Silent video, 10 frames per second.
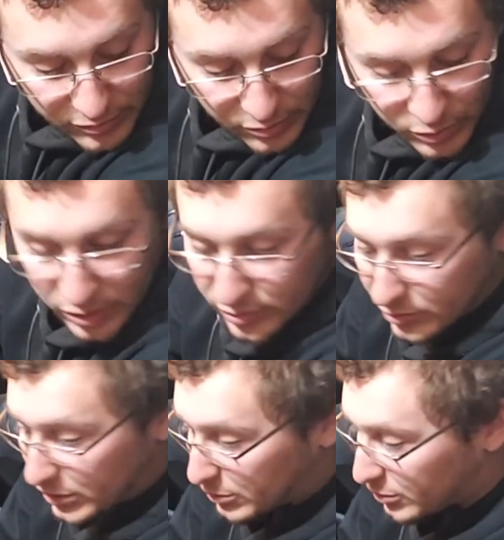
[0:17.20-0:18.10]
Well,
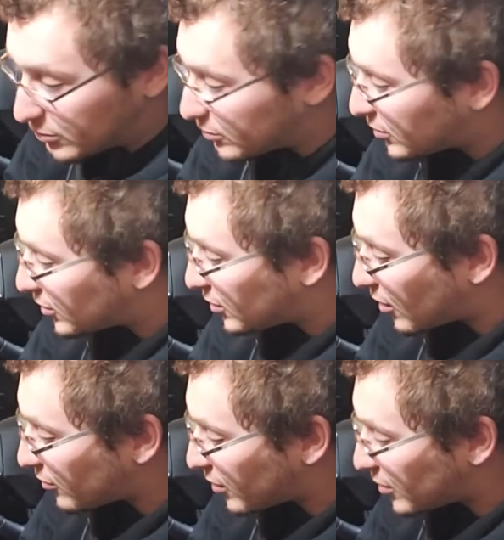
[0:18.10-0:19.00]
we will
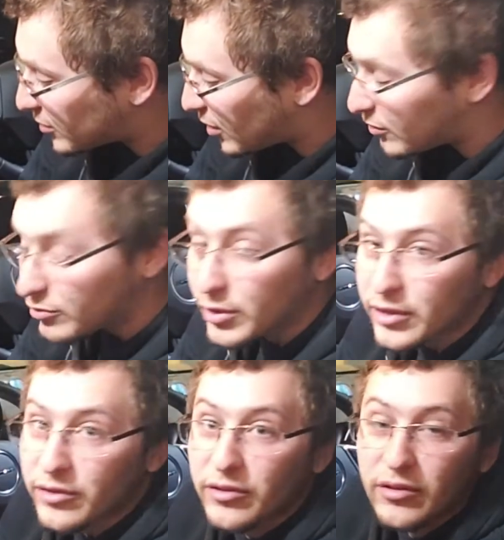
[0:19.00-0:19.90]
start things off
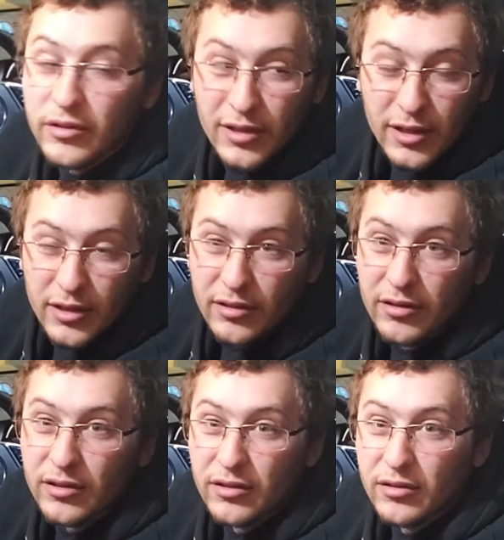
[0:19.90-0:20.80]
with
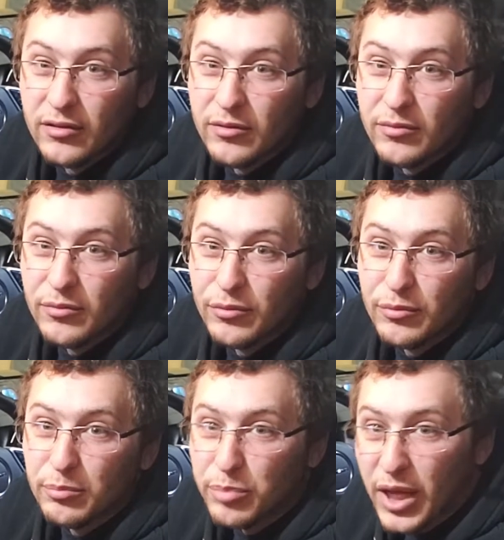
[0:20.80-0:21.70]
the
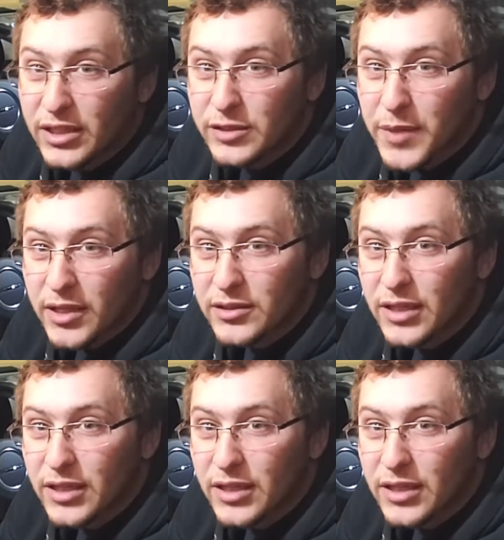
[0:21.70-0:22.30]
blind spots.